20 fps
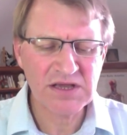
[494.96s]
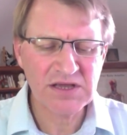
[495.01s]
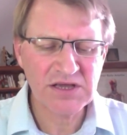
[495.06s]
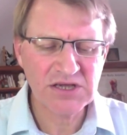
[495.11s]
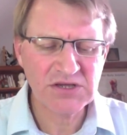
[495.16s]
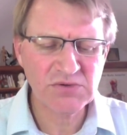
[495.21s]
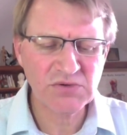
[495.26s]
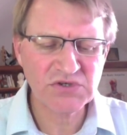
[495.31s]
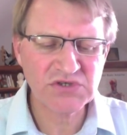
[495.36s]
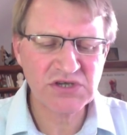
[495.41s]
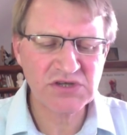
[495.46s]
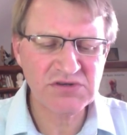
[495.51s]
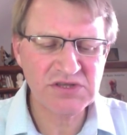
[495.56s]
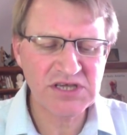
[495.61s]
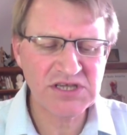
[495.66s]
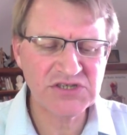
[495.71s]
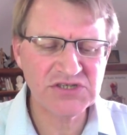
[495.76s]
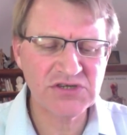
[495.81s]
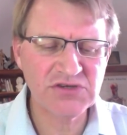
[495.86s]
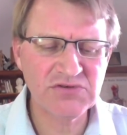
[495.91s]
You also
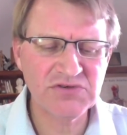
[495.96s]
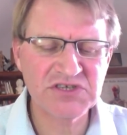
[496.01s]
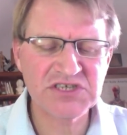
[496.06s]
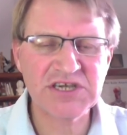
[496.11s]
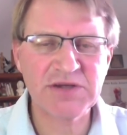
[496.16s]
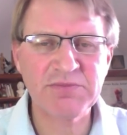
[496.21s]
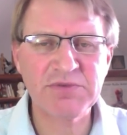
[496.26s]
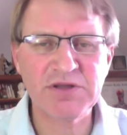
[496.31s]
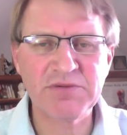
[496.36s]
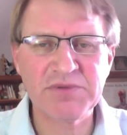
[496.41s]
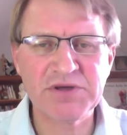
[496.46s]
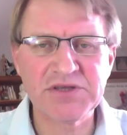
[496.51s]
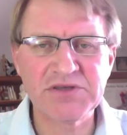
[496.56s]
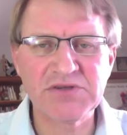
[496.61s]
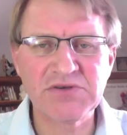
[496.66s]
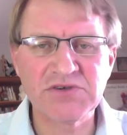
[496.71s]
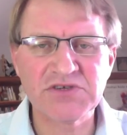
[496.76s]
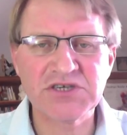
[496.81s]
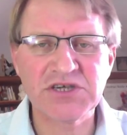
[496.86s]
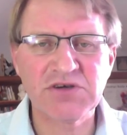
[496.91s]
need to supplement
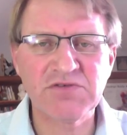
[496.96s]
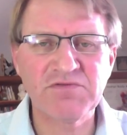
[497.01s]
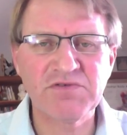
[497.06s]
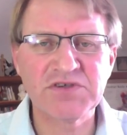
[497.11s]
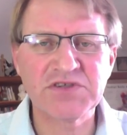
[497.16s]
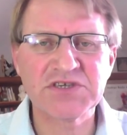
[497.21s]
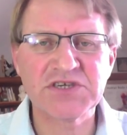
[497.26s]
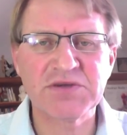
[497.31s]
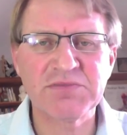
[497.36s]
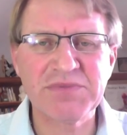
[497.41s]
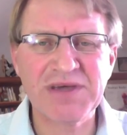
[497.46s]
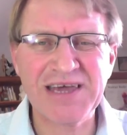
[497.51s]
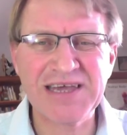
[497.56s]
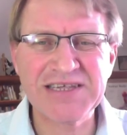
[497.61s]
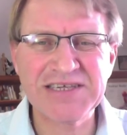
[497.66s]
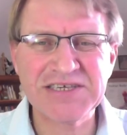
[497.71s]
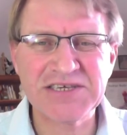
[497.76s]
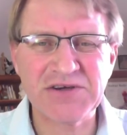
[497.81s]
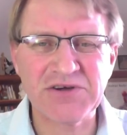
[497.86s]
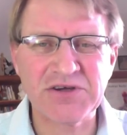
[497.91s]
yourself with some
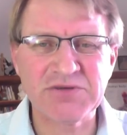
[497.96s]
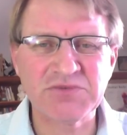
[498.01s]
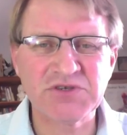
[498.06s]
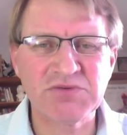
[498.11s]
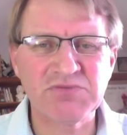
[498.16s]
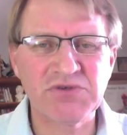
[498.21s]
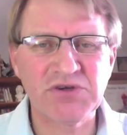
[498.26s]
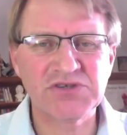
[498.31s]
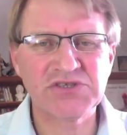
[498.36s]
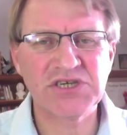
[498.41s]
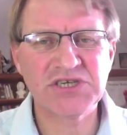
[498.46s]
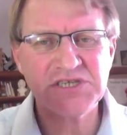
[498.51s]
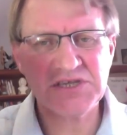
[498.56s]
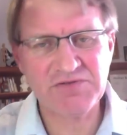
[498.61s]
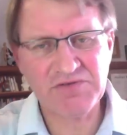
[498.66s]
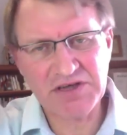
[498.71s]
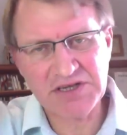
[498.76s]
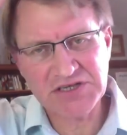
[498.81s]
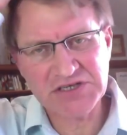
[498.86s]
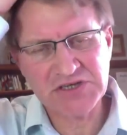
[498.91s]
enzymes, some digestive
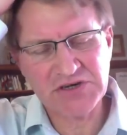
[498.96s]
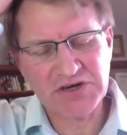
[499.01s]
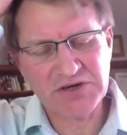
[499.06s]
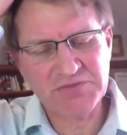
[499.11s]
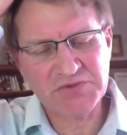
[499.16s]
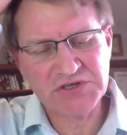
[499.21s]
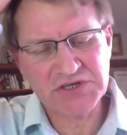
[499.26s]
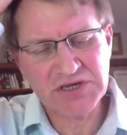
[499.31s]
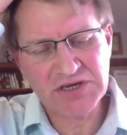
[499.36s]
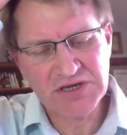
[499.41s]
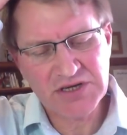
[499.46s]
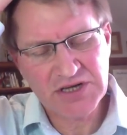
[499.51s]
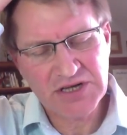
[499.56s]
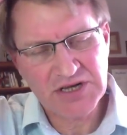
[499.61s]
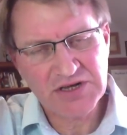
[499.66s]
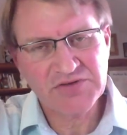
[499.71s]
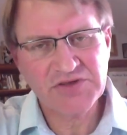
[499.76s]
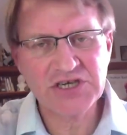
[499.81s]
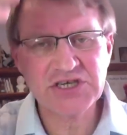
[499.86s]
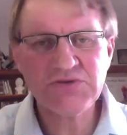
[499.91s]
enzymes.
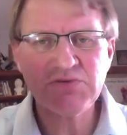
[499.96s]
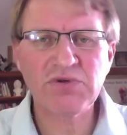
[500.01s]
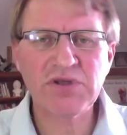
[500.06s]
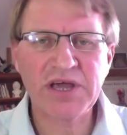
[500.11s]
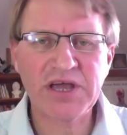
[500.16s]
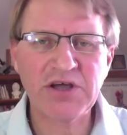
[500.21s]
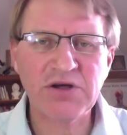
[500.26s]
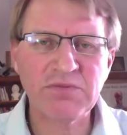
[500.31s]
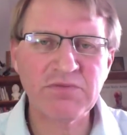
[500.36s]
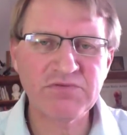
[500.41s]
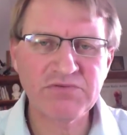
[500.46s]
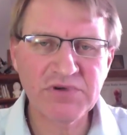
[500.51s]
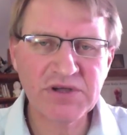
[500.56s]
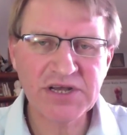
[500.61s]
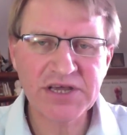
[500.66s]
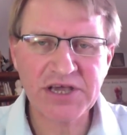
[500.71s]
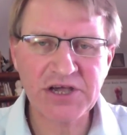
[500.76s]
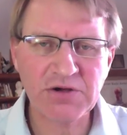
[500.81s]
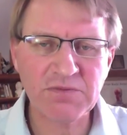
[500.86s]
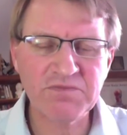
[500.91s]
This will help
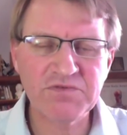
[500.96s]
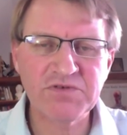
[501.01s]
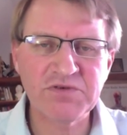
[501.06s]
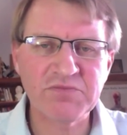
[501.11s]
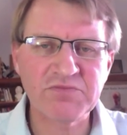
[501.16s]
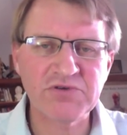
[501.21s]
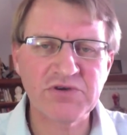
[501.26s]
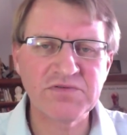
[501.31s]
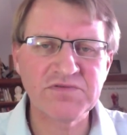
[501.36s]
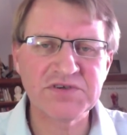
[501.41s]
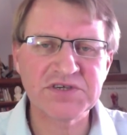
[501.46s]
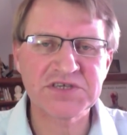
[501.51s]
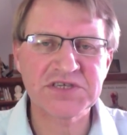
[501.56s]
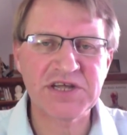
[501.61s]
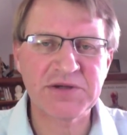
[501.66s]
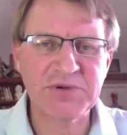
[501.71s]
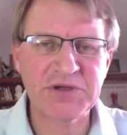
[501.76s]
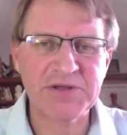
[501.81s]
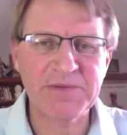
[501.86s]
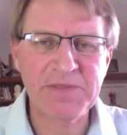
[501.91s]
really help to improve the
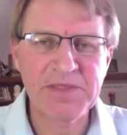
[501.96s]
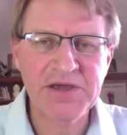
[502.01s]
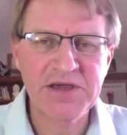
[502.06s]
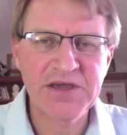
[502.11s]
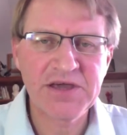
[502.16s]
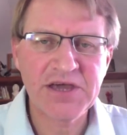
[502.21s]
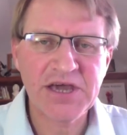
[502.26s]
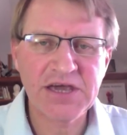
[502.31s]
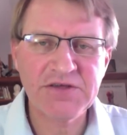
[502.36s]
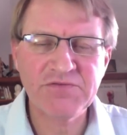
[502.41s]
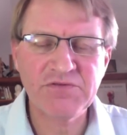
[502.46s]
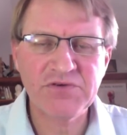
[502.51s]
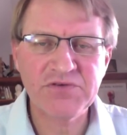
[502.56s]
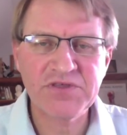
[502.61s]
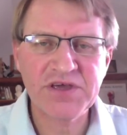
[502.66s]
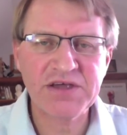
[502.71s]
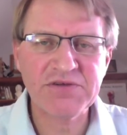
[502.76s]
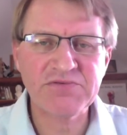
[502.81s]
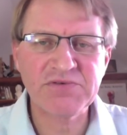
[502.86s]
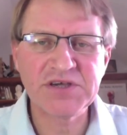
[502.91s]
stomach. And for
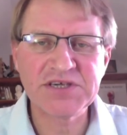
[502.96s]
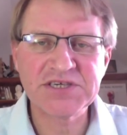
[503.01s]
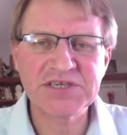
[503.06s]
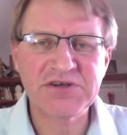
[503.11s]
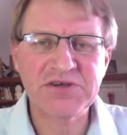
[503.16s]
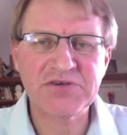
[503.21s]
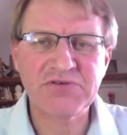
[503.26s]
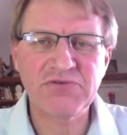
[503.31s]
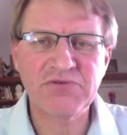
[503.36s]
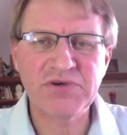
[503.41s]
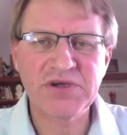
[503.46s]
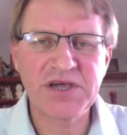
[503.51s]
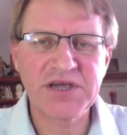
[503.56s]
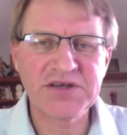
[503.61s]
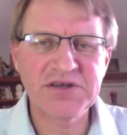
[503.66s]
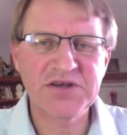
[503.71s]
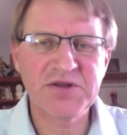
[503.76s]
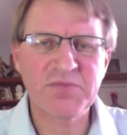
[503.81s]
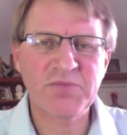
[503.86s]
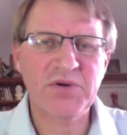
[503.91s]
that reason, I
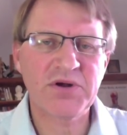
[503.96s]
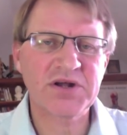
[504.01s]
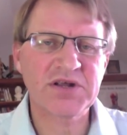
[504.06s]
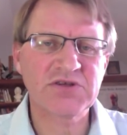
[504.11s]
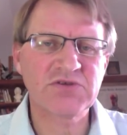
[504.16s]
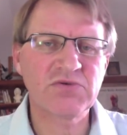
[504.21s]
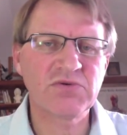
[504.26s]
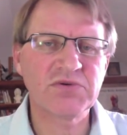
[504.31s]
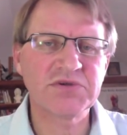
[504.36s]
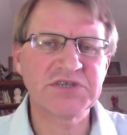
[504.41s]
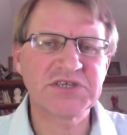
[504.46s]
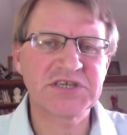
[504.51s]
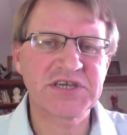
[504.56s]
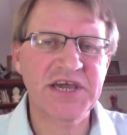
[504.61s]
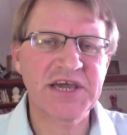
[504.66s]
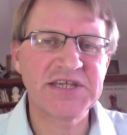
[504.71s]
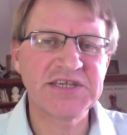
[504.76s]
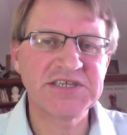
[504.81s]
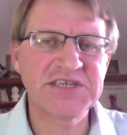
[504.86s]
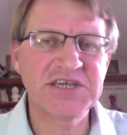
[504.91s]
created a product called
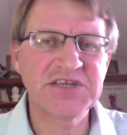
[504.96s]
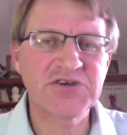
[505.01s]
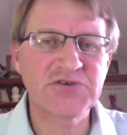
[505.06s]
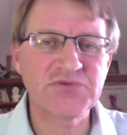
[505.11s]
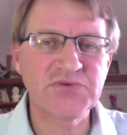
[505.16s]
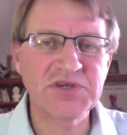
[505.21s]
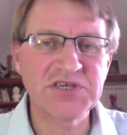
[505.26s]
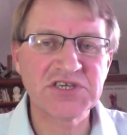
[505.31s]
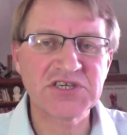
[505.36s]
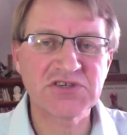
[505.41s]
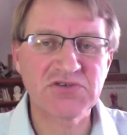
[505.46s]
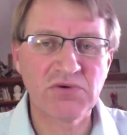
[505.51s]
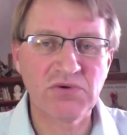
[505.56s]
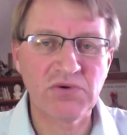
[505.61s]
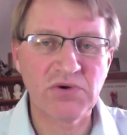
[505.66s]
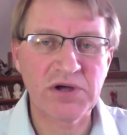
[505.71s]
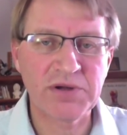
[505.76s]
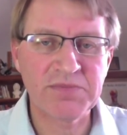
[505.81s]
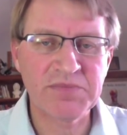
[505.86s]
CanXida Restore.